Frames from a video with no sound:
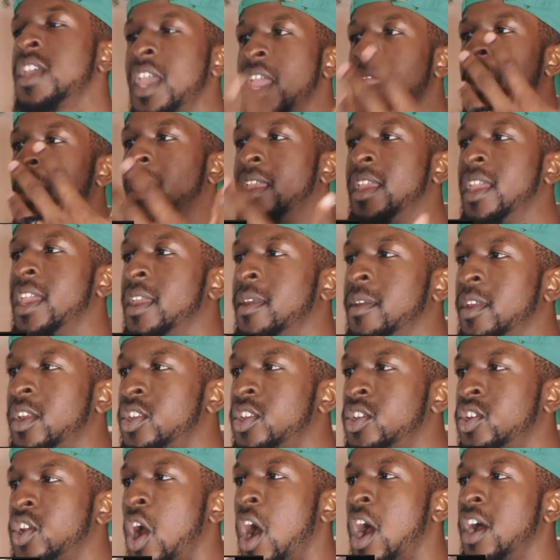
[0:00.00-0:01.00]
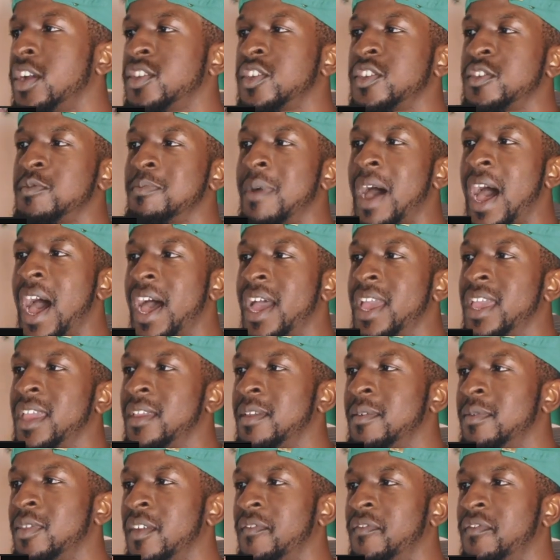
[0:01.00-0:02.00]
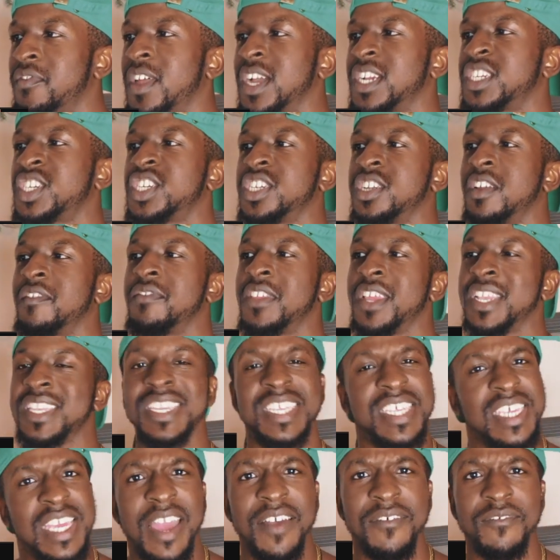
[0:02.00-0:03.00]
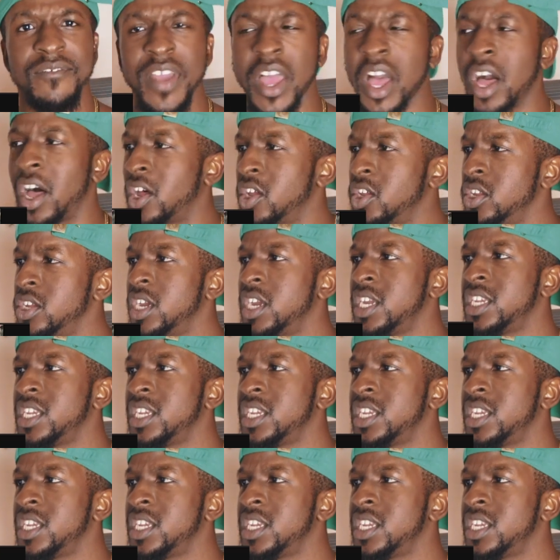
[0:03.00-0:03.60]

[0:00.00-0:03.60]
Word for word: It causes my deflection of the TFL,